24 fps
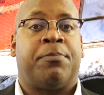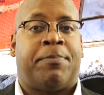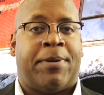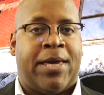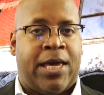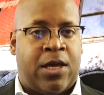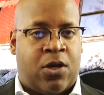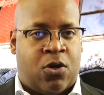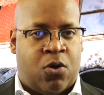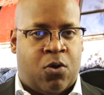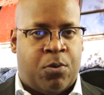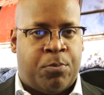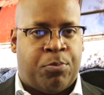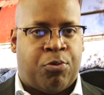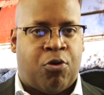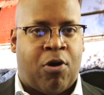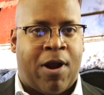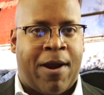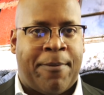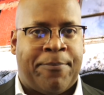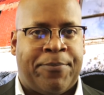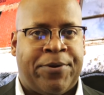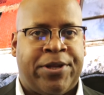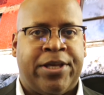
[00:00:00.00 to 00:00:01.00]
bank-owned
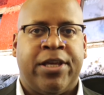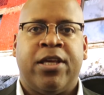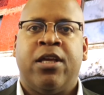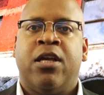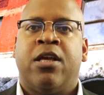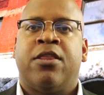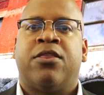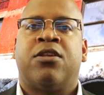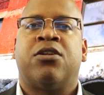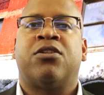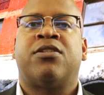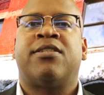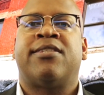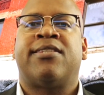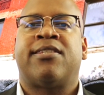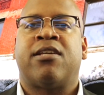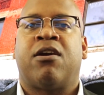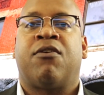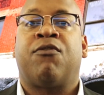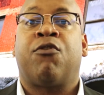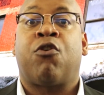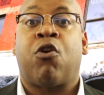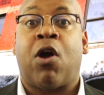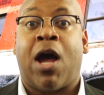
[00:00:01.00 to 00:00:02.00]
property, there's
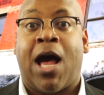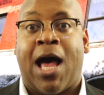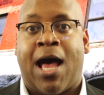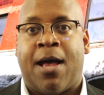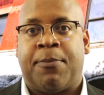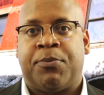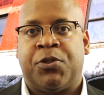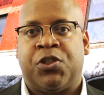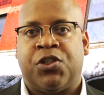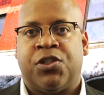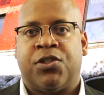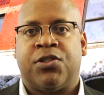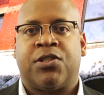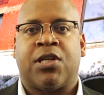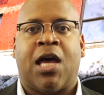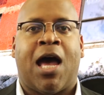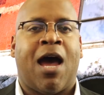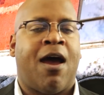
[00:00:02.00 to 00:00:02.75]
several options.